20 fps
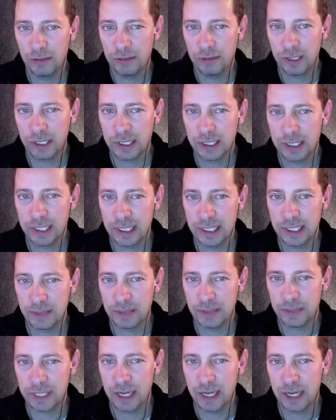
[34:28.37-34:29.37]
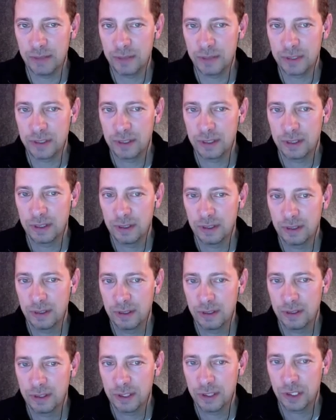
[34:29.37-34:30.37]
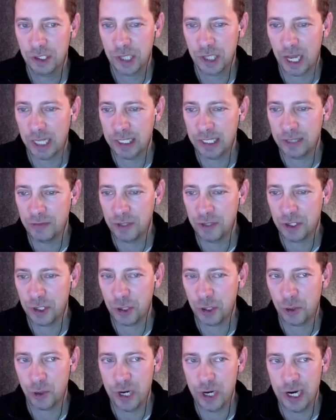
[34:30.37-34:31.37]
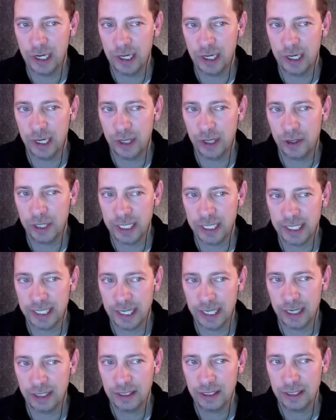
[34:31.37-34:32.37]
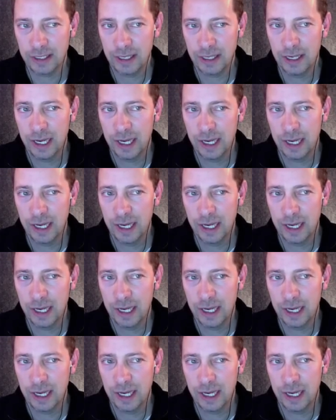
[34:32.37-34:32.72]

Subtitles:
You can see sometimes shots of the screen and other details.